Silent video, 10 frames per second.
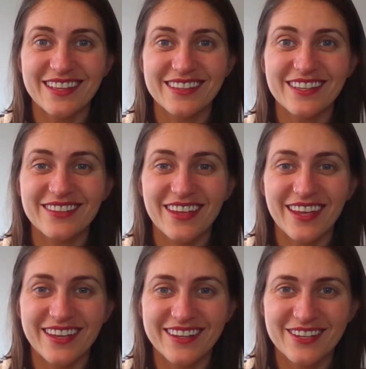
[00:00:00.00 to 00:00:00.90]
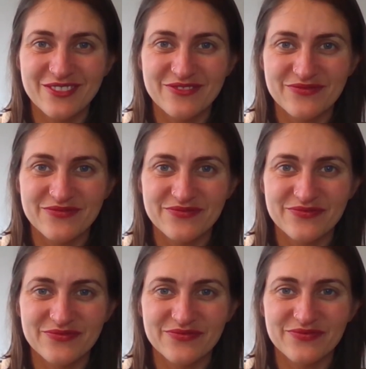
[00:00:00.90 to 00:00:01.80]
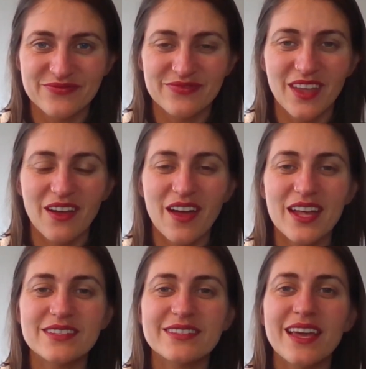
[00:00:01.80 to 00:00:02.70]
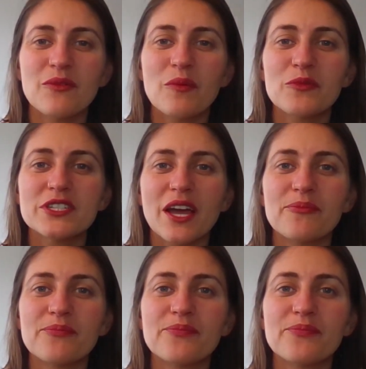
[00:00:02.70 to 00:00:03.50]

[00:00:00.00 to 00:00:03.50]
little kid, go ahead and say it one more time.